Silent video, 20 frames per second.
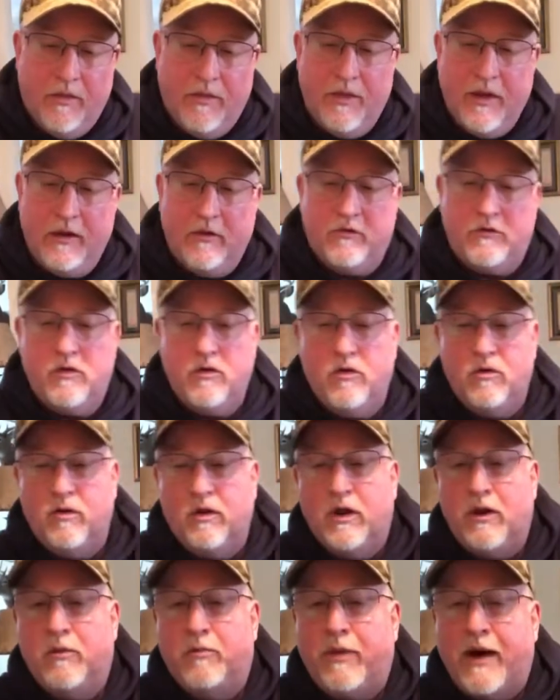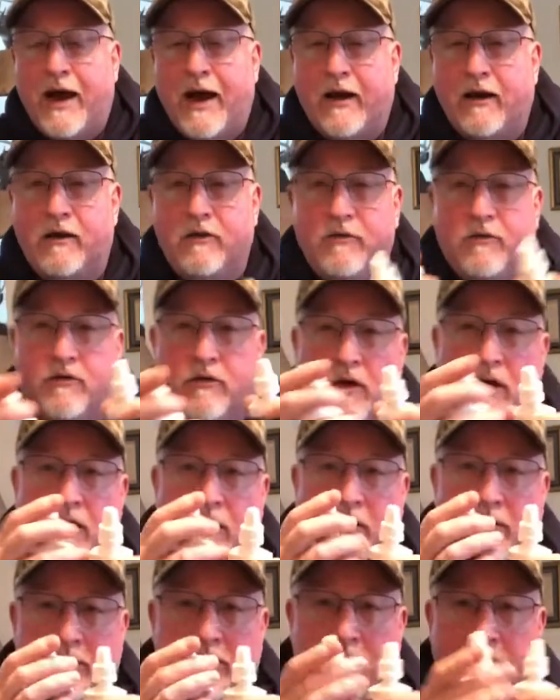These two little bottles
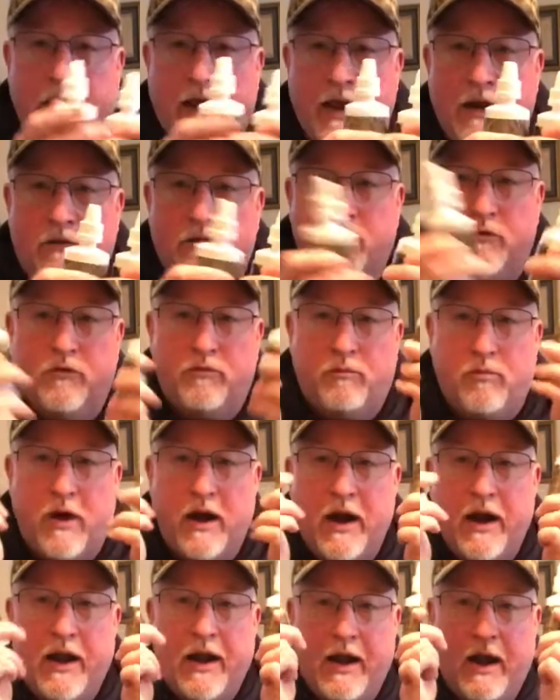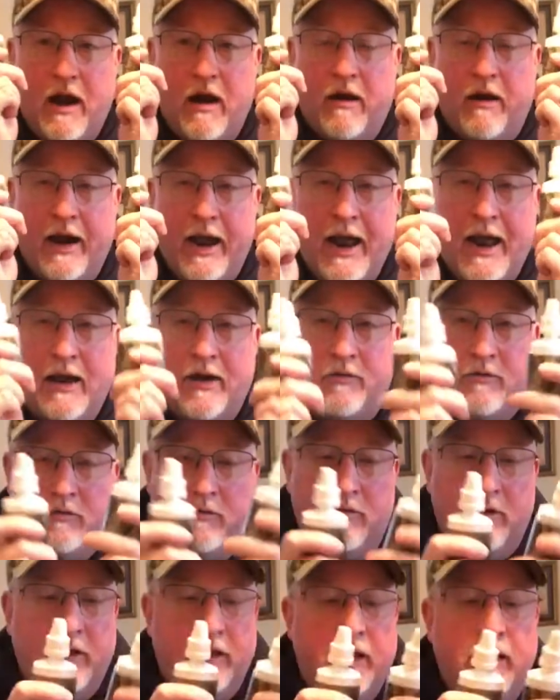of nasal spray are
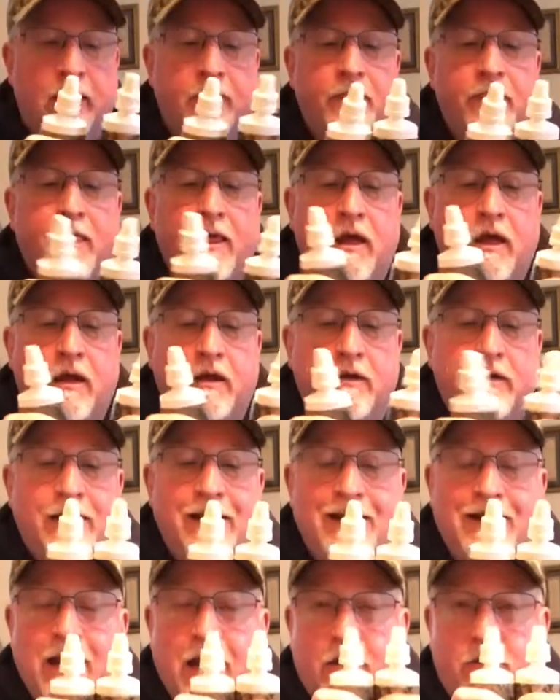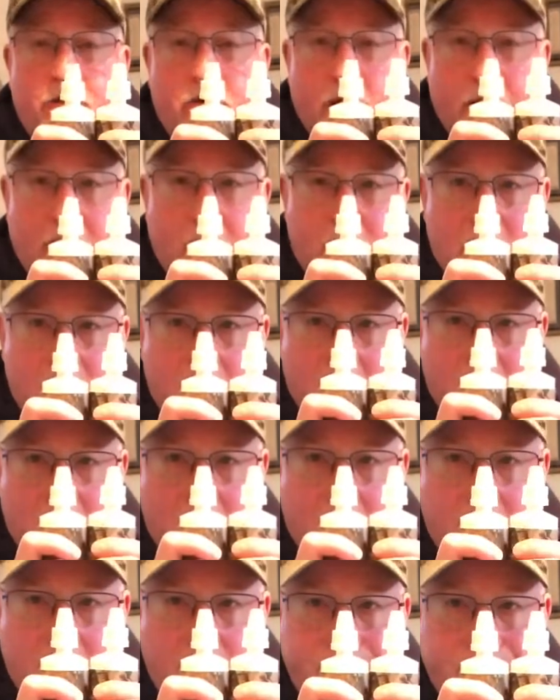actually denatured
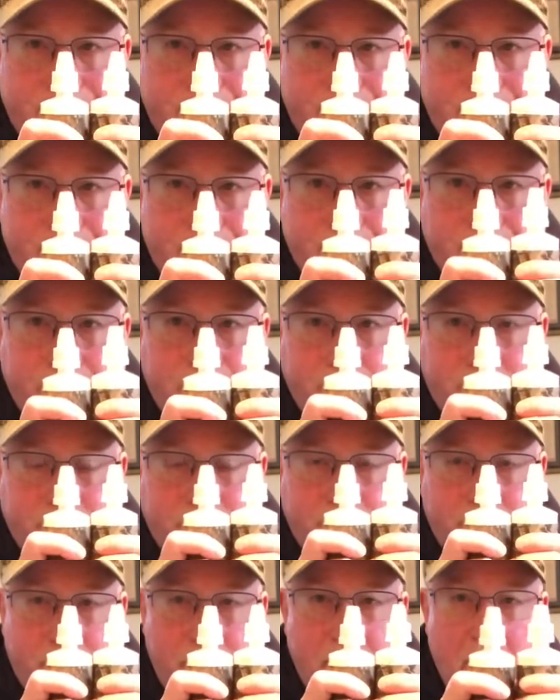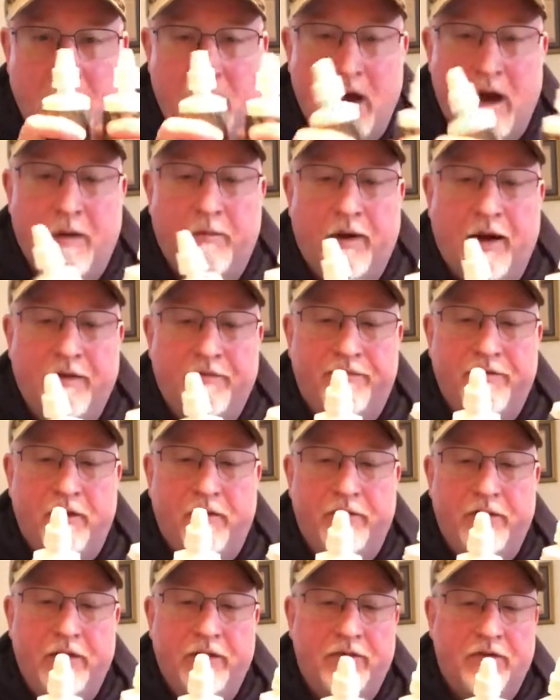alcohol. Um, I
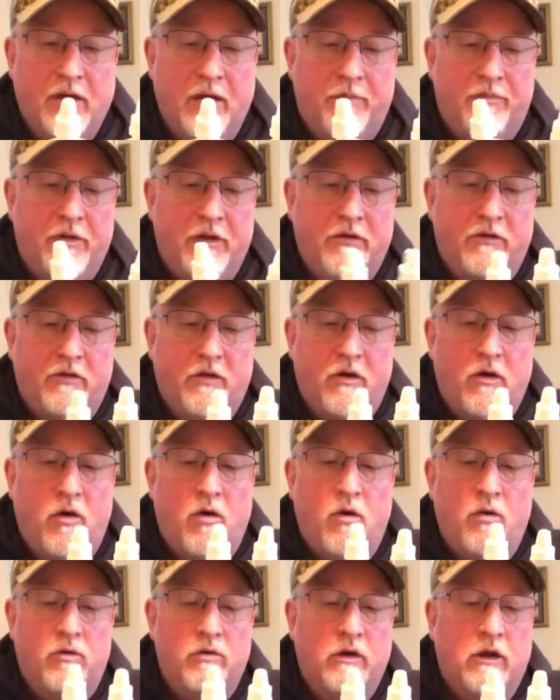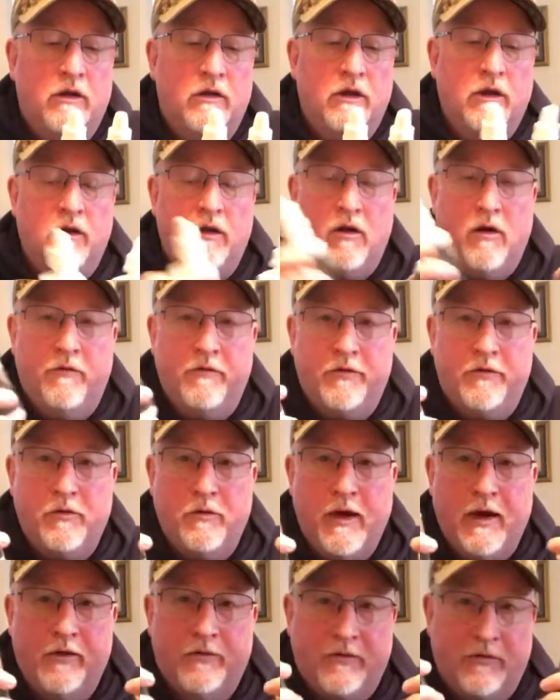filled these up. These hold a little over
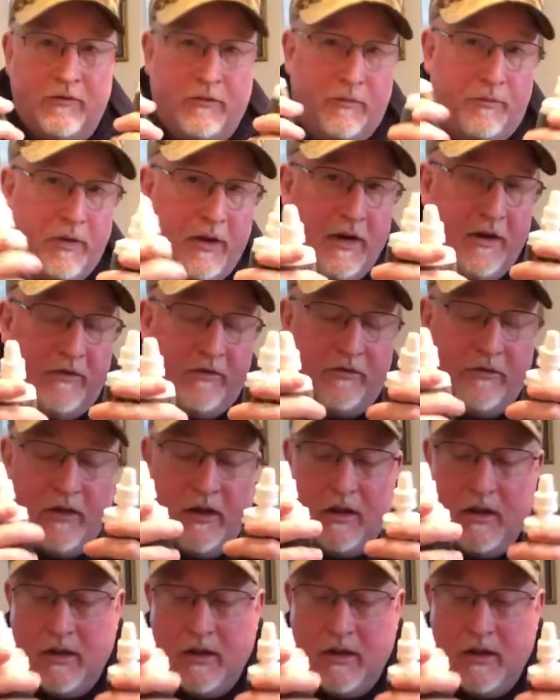two ounces apiece.